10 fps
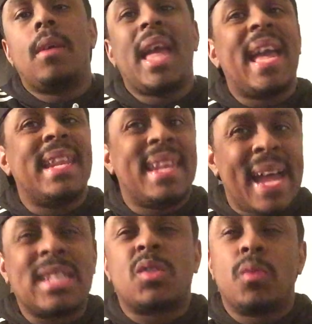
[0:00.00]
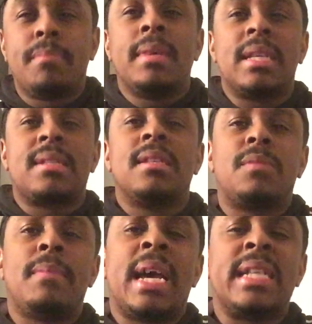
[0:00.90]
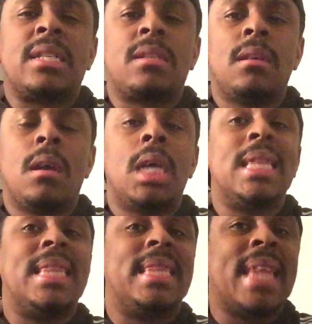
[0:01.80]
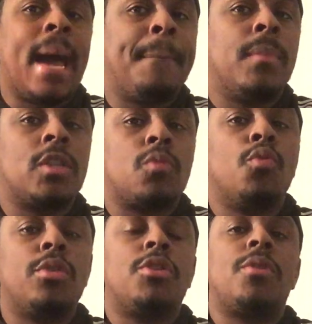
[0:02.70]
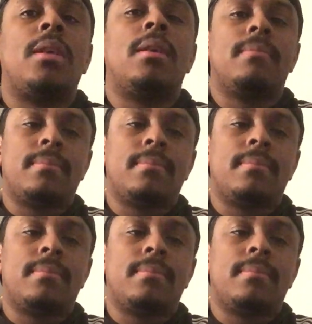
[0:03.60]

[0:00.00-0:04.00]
and that's what makes this match that much more intriguing.